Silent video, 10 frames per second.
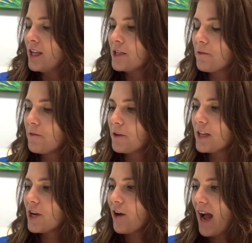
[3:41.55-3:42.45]
to
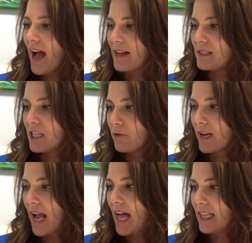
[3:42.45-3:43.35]
fully grasp the
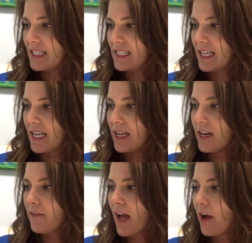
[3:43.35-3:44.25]
reality
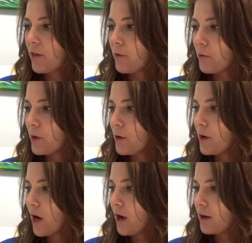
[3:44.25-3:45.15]
of how the root
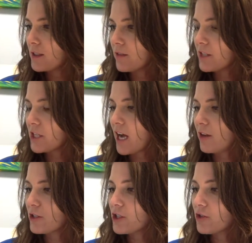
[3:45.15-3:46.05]
cause of a
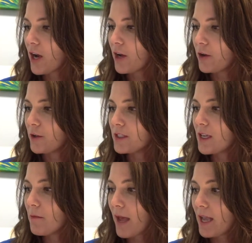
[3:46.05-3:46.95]
child's struggles
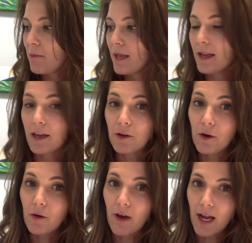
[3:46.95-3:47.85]
may be
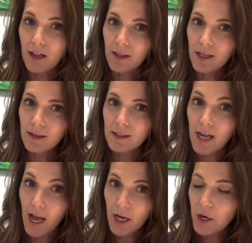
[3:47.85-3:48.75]
incorrectly
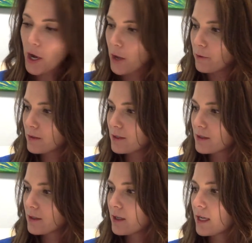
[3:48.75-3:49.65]

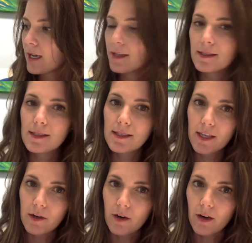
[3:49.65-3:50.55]
diagnosed,
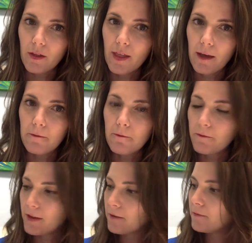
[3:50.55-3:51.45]
consider that
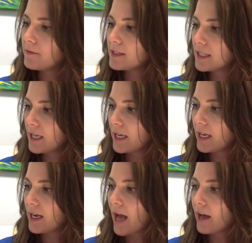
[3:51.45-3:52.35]

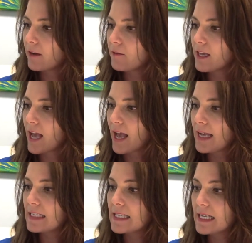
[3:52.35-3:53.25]
15 out of the
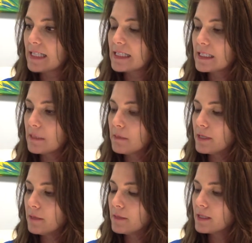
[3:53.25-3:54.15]
18
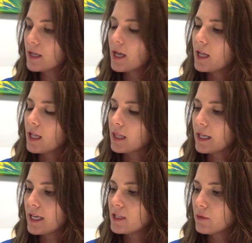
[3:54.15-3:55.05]
symptoms
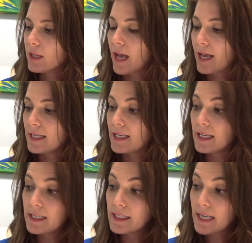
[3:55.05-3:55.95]
linked with
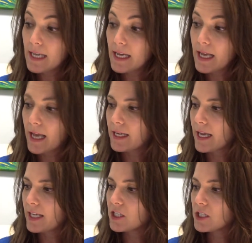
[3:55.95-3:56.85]
ADD,
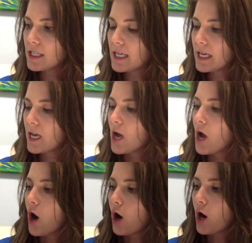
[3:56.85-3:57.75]
ADHD
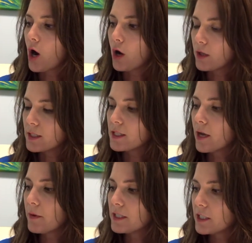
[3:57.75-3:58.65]
are
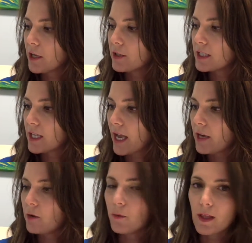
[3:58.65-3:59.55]
also
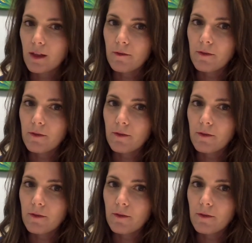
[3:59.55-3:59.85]
associated with a